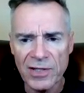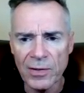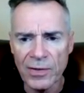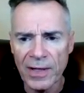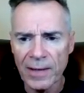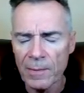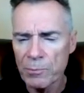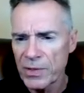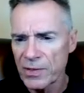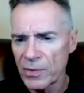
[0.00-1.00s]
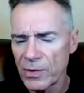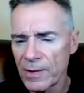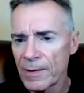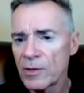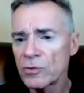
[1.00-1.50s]
actually looking pretty
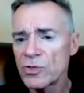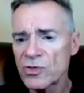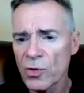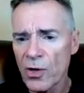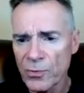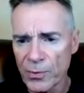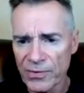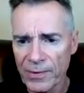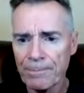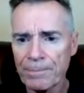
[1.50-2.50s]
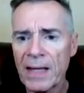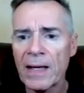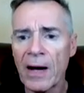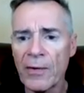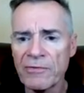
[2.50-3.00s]
good to start with.
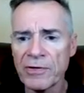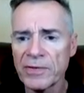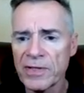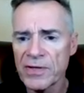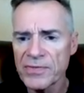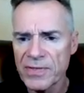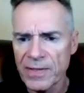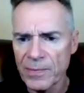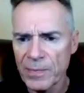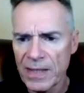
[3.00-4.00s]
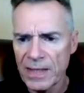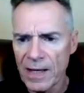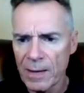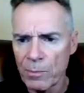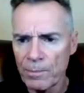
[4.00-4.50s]
However, here's the, the
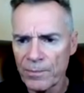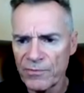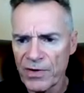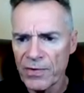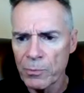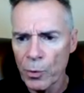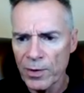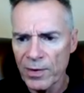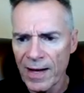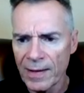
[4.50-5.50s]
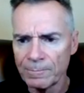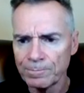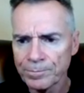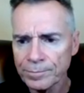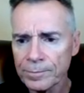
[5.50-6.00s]
um, very important line,
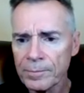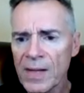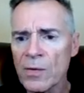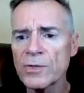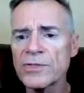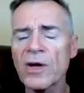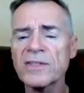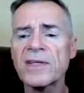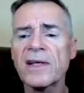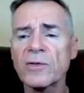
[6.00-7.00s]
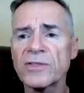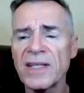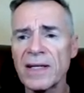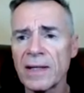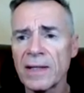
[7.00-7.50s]
because Occidental
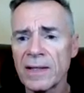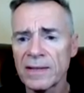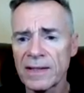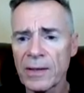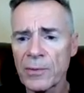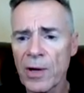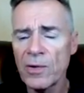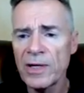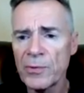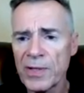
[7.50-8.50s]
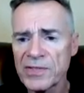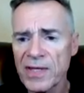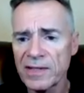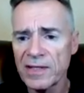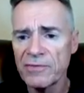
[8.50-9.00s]
said that they would only
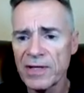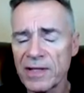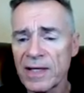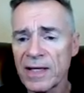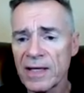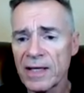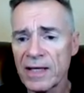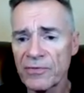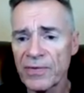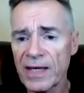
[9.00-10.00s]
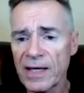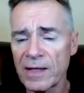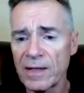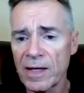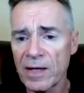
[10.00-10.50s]
reinstate the dividend if they
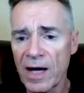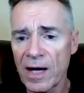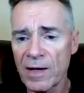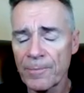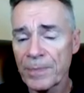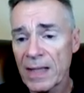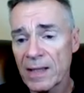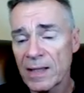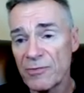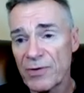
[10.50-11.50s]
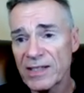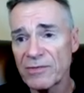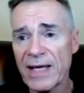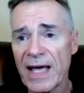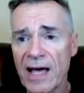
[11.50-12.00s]
can uh,
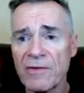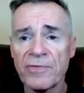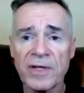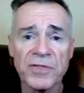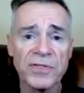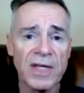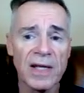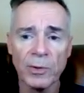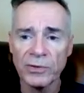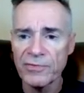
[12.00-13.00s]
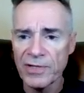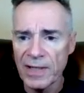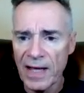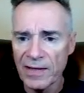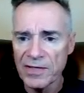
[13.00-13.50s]
effectively have a sustainable
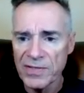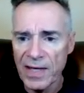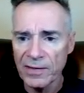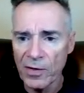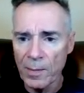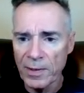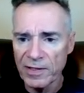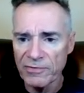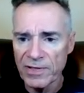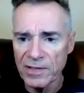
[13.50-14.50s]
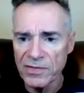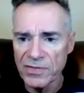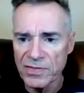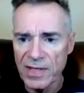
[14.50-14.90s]
dividend. And they're saying the common dividend is